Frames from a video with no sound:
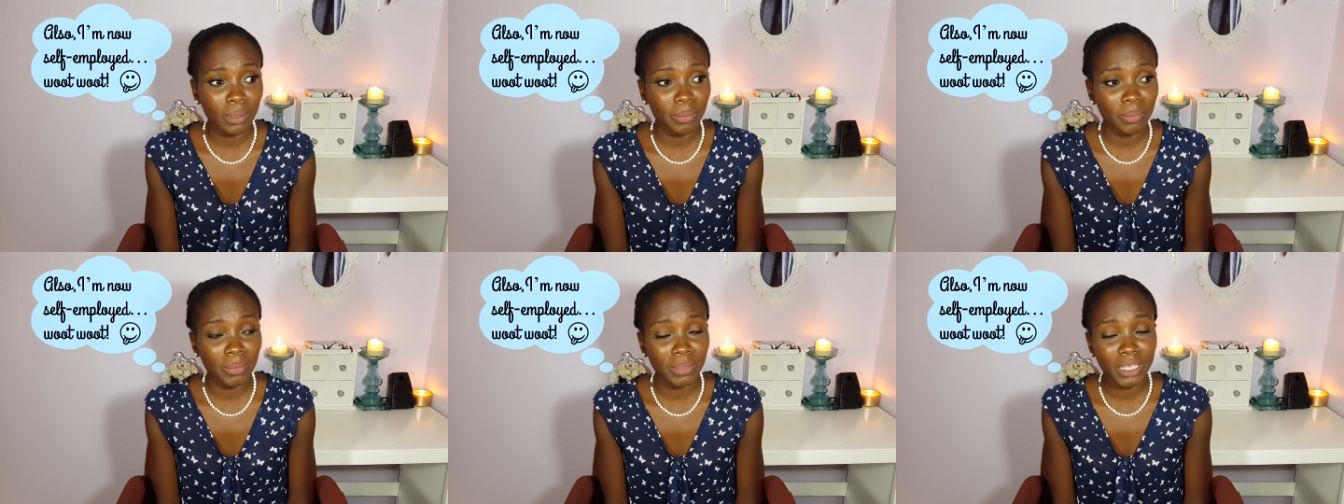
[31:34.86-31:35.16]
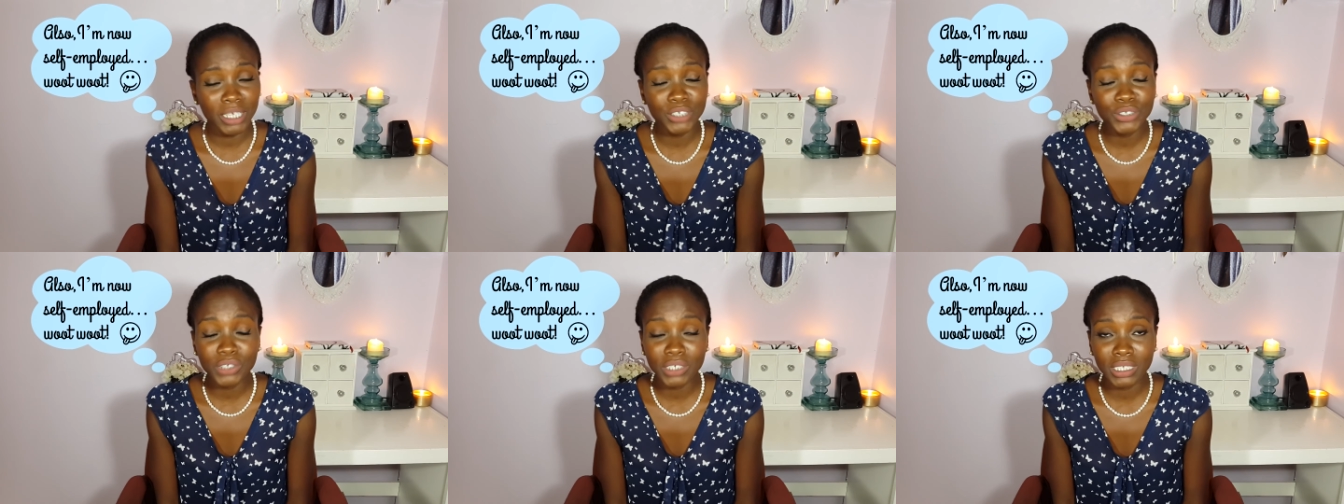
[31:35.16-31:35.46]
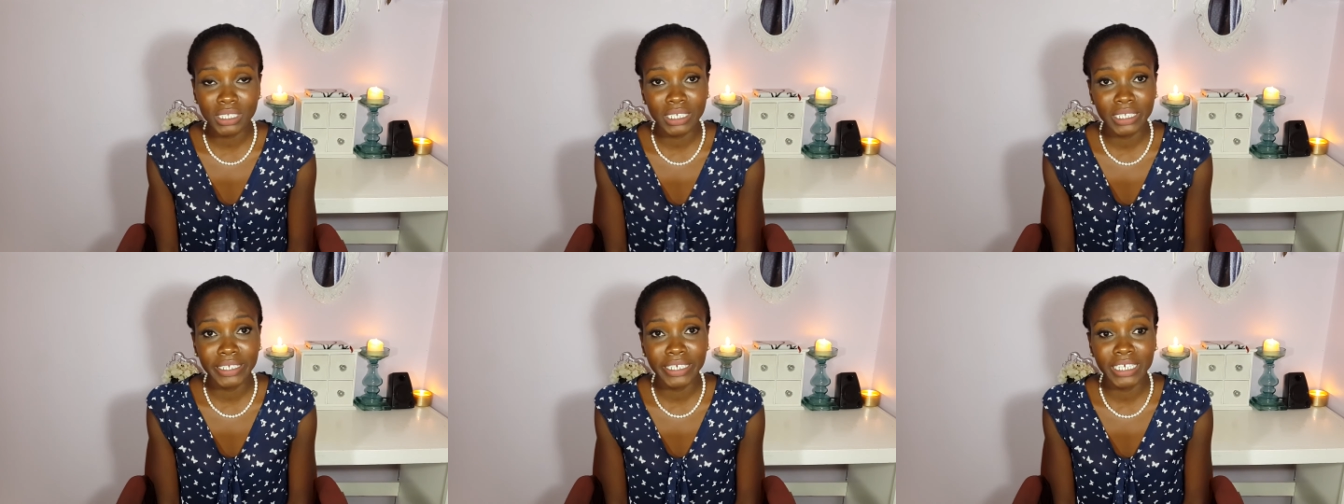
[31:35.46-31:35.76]

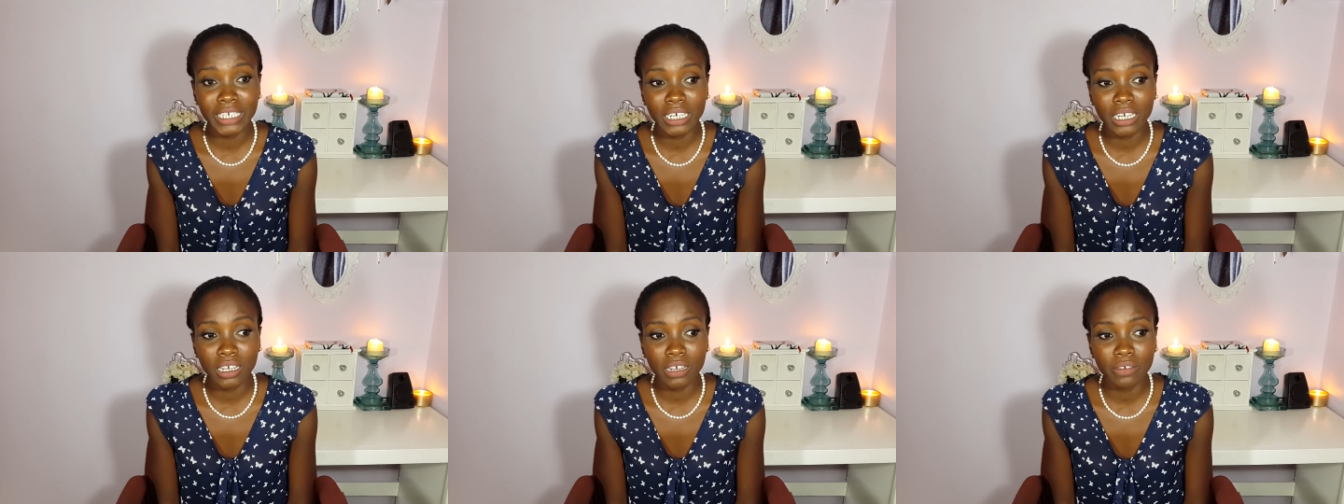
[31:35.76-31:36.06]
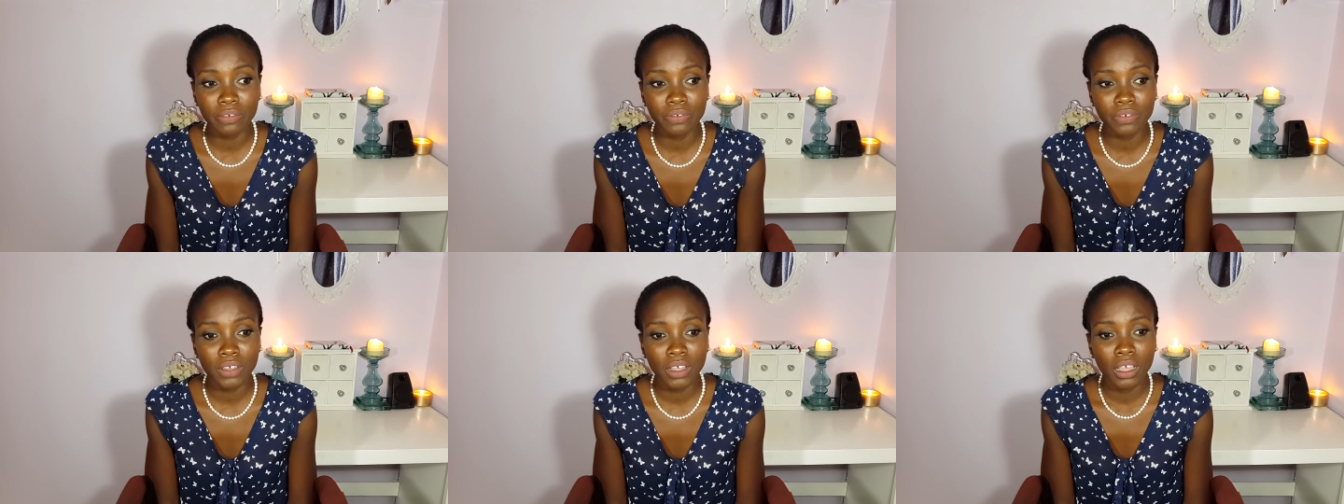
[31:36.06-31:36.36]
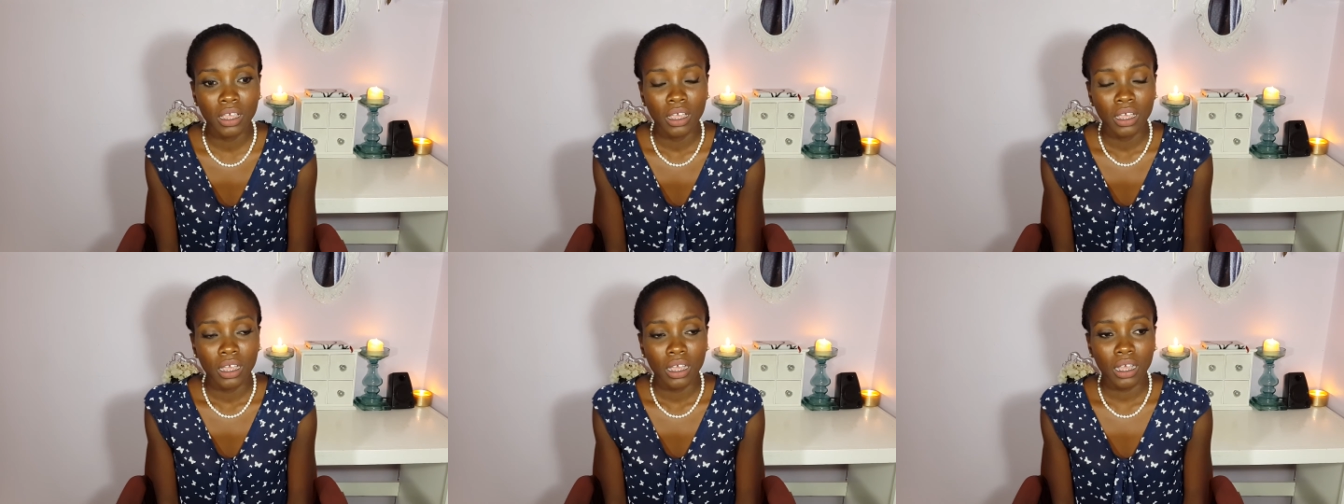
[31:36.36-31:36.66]
interestingly enough,
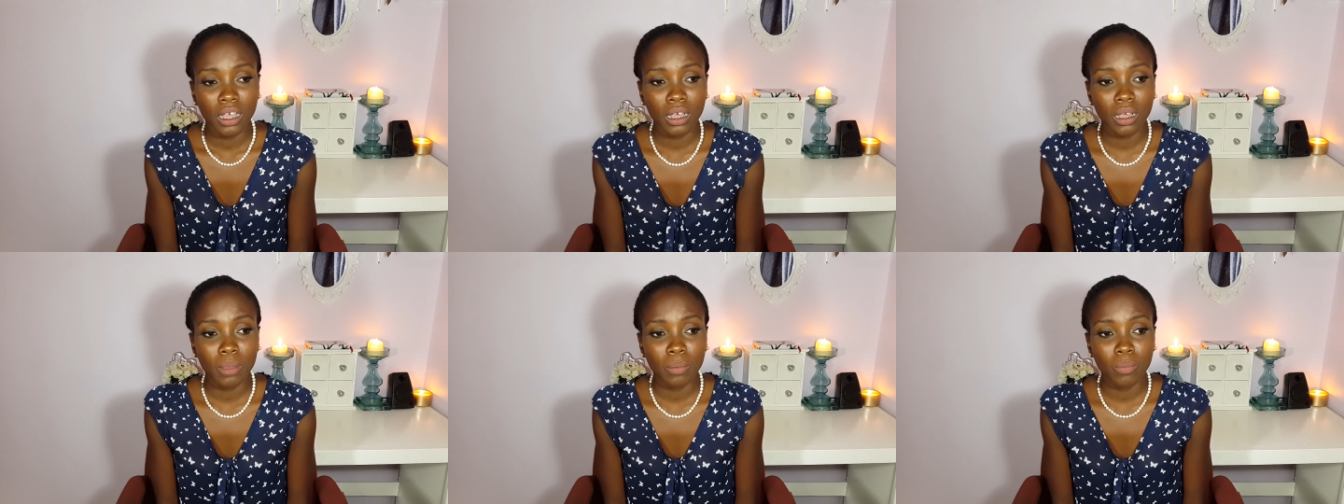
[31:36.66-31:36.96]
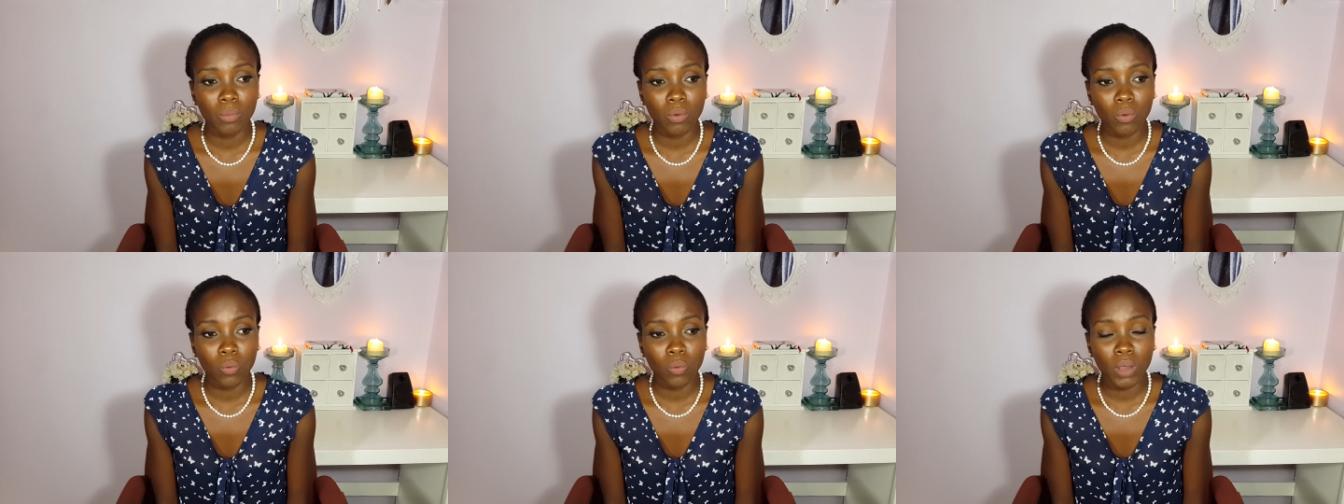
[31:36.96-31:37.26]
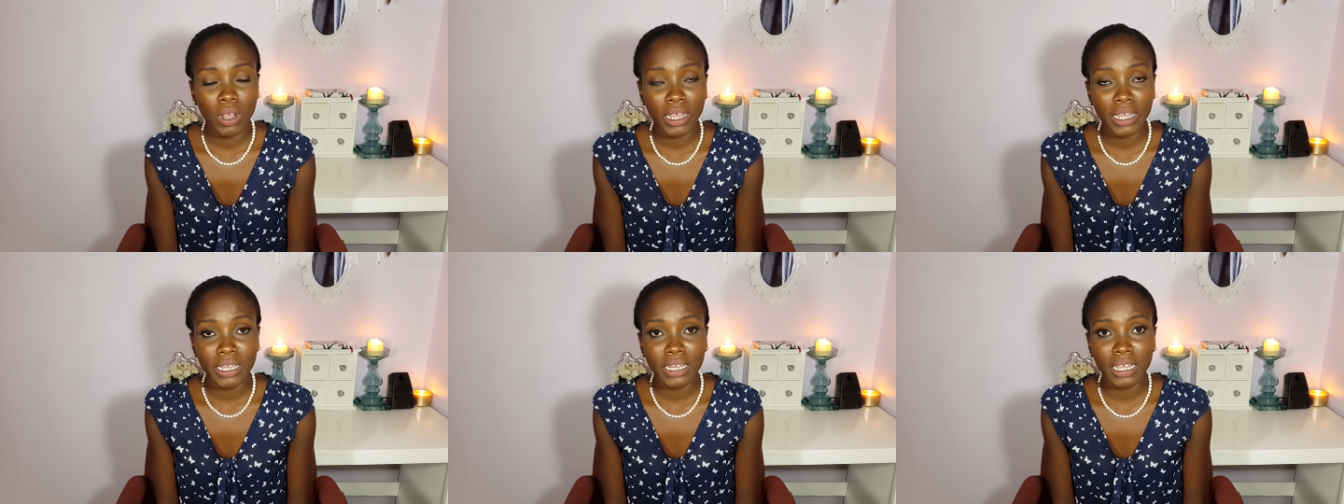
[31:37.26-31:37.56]

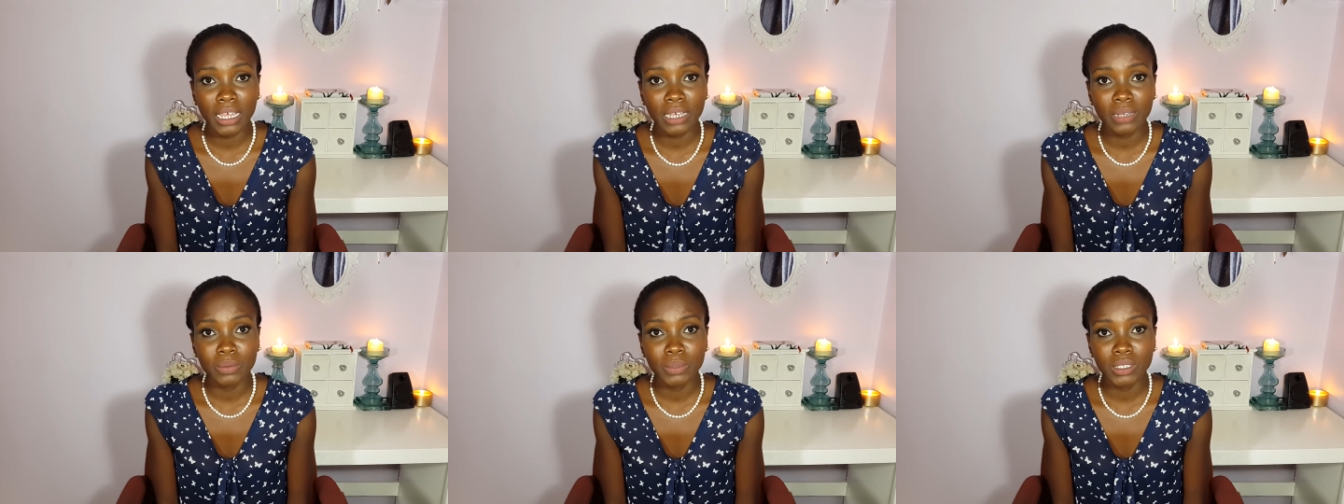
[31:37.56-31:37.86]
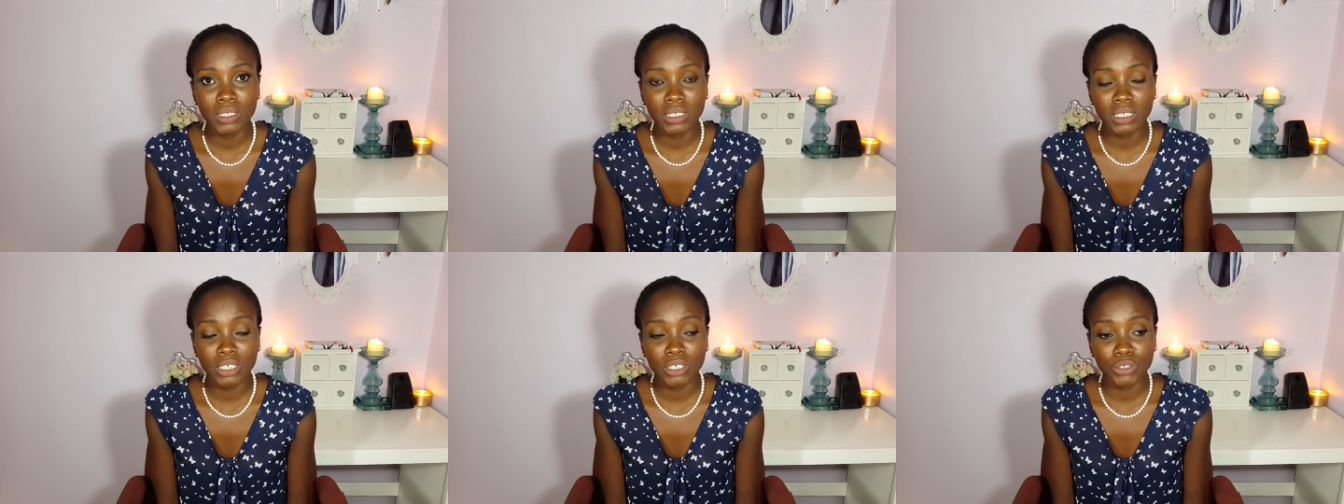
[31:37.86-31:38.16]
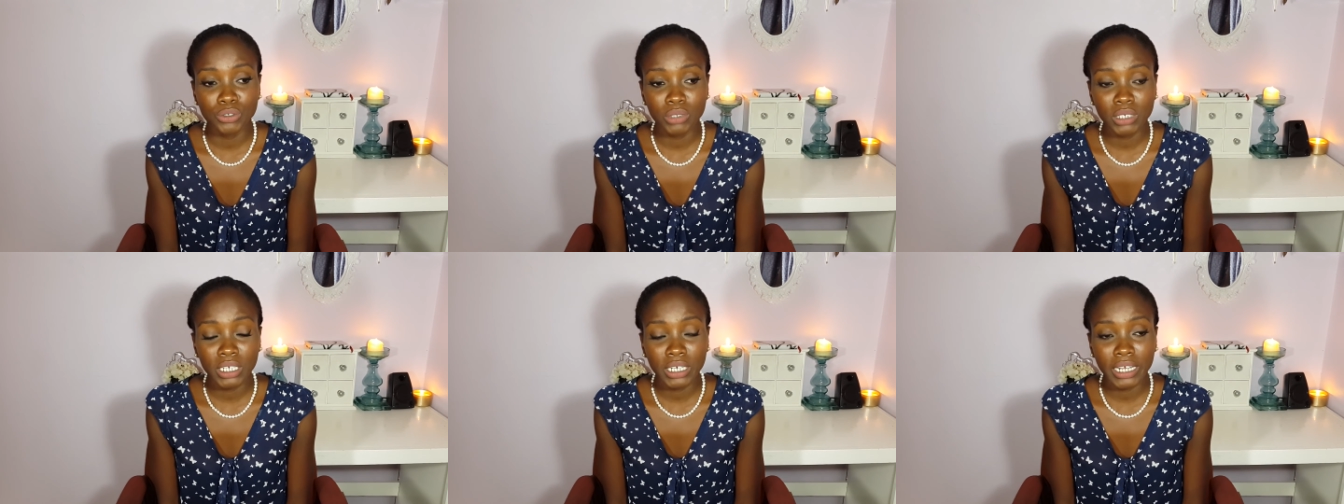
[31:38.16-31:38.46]
while I was in
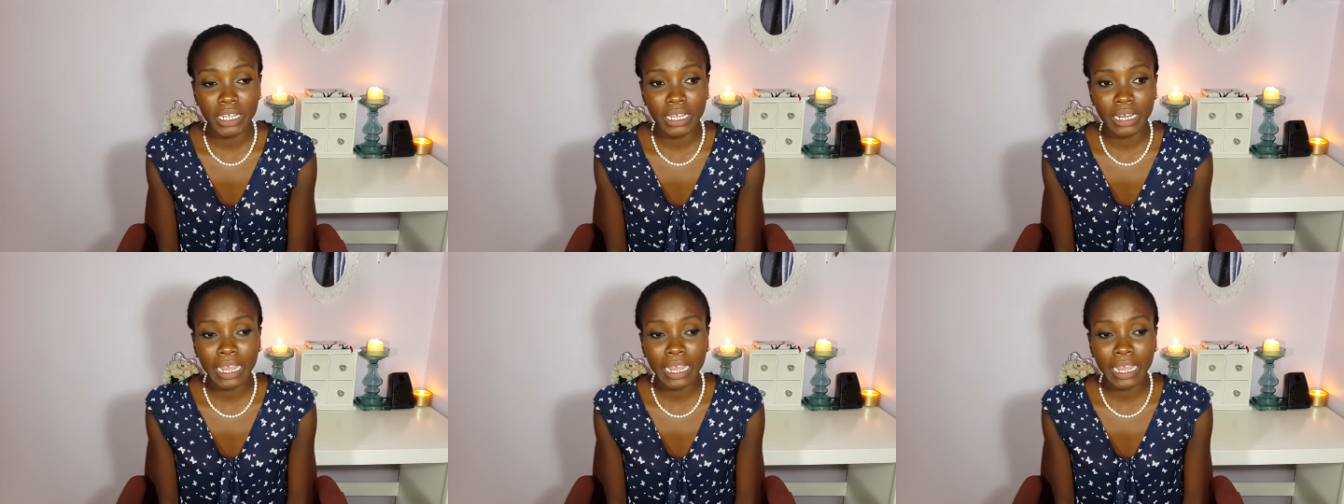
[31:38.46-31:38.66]
Trinidad,